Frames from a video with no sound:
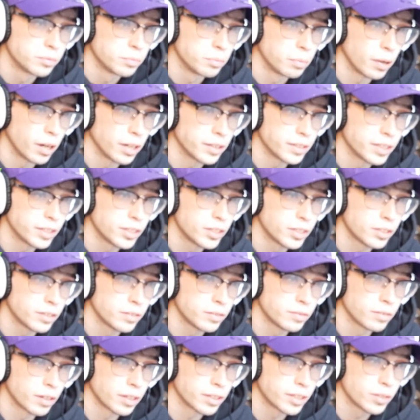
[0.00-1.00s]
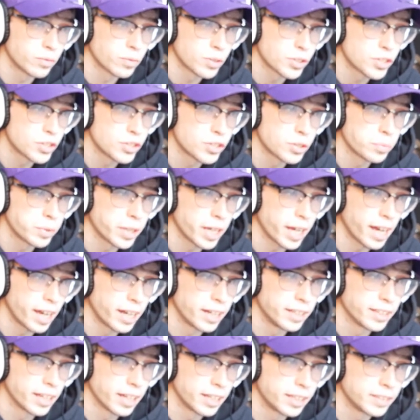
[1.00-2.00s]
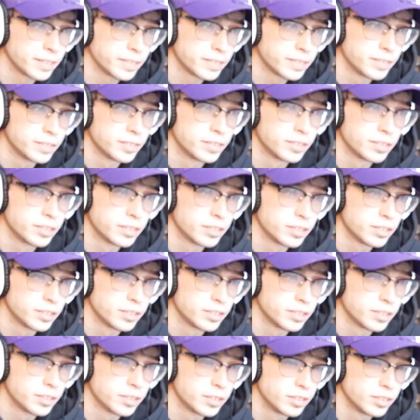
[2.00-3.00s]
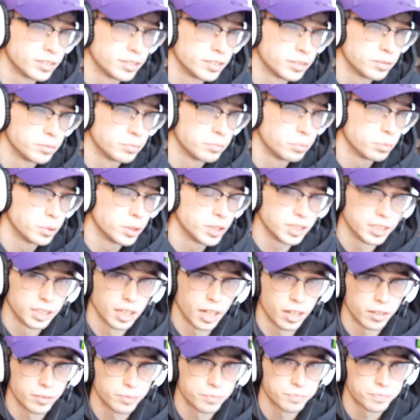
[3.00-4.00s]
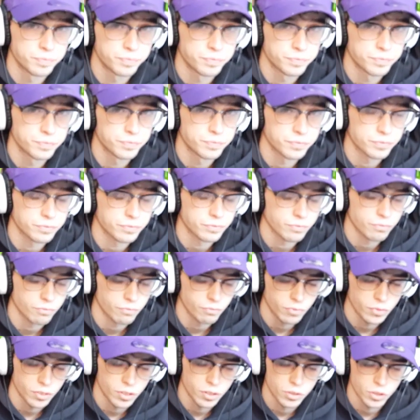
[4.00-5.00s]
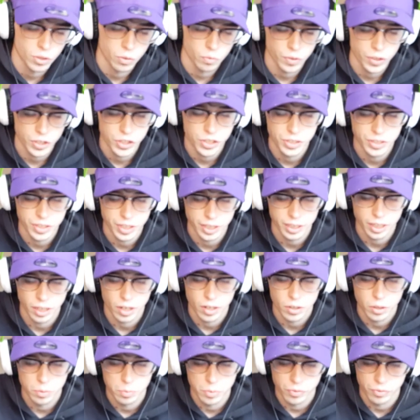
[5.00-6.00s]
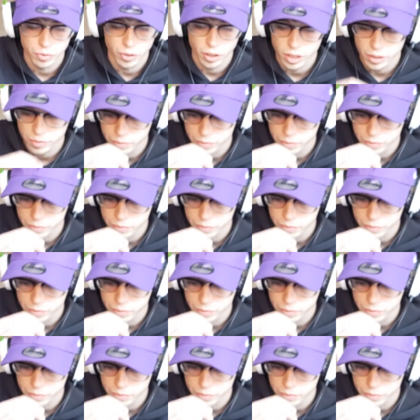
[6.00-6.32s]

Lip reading: But I think Richie should be ahead of Danny. But he's not. So Richie's in there at number 5.